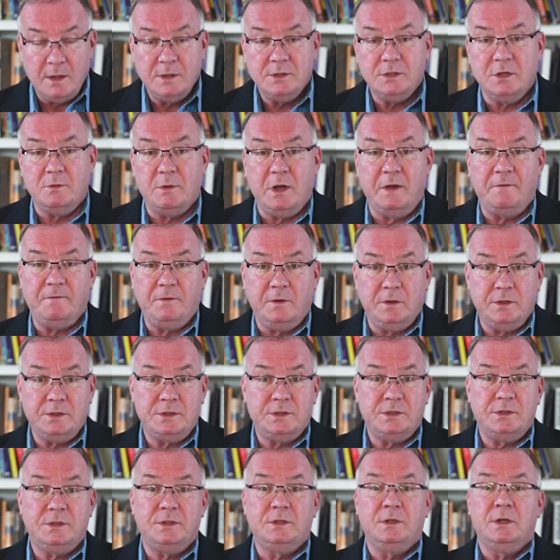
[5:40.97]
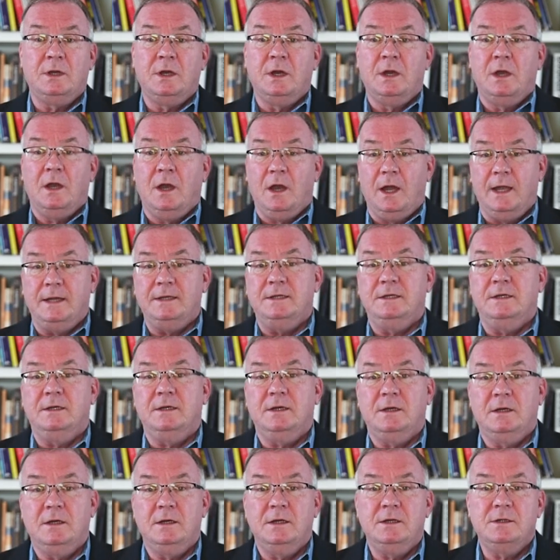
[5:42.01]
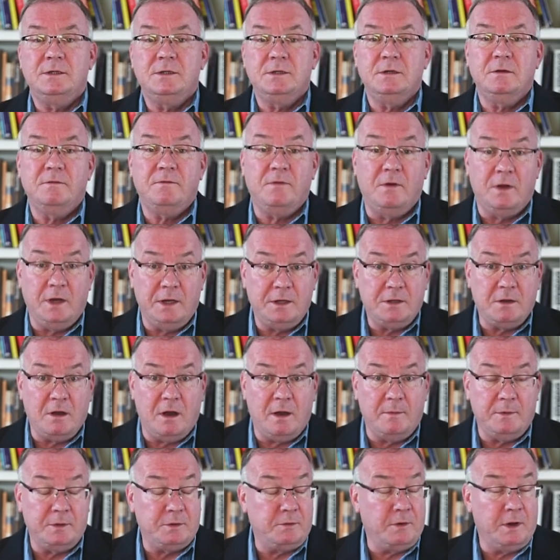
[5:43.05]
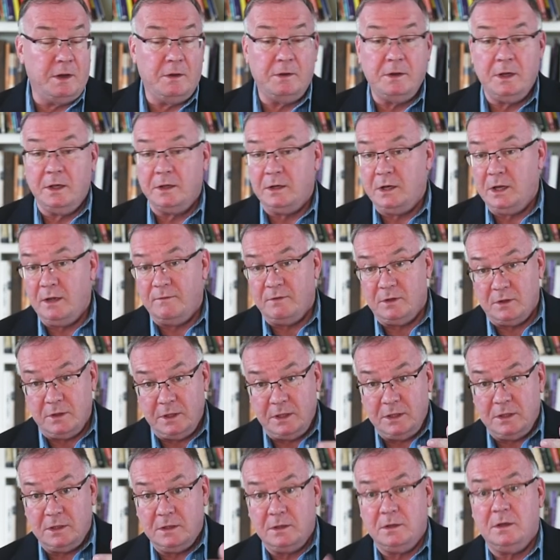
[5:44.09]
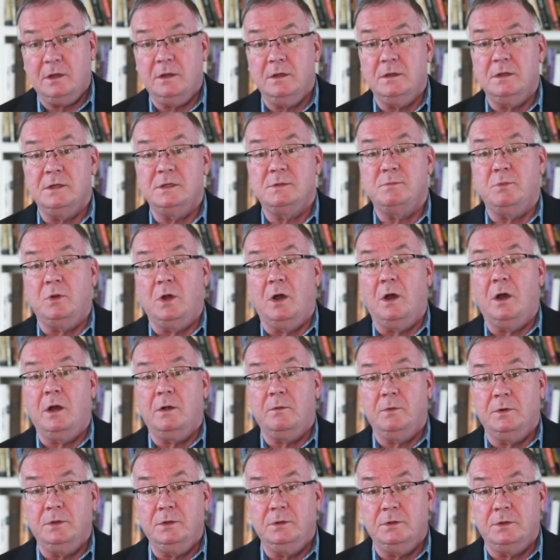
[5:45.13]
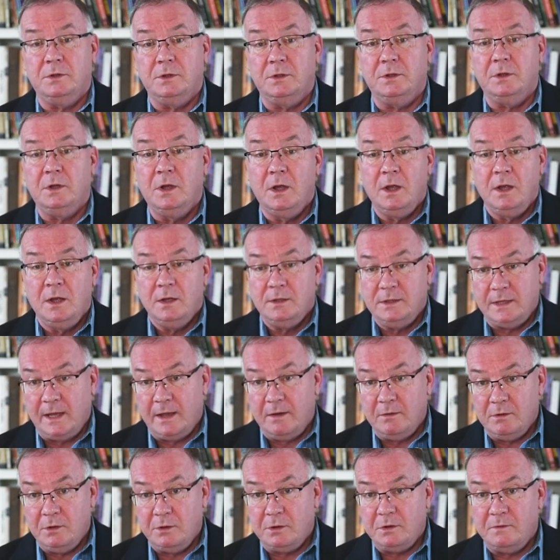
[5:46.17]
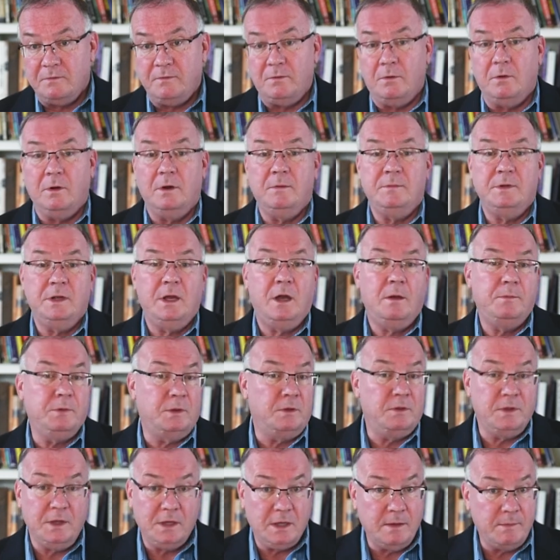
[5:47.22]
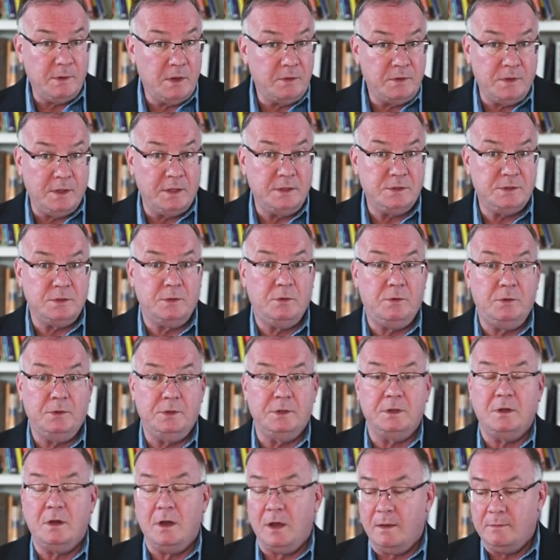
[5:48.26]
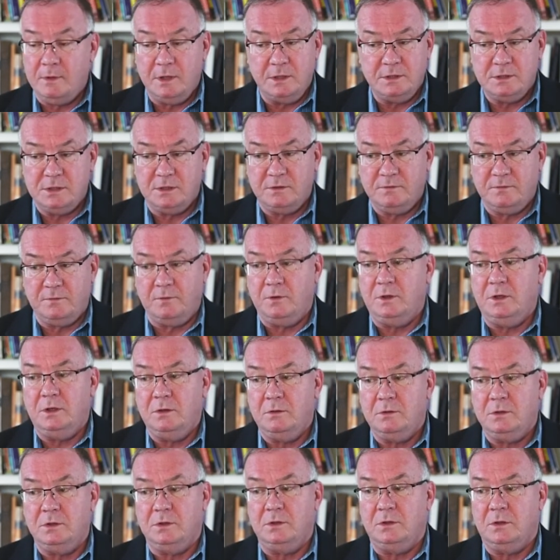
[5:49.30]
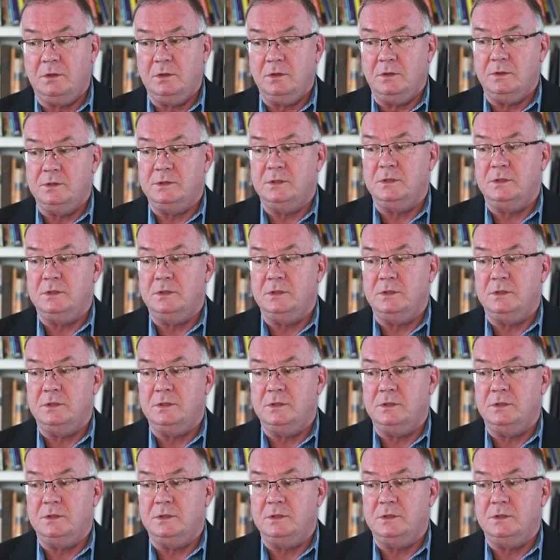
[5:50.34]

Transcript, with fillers: So my first idea is to find common ground. I'm going to have a link in this blog where you can download a form to help you think about things you hold in common. It's just free. You can use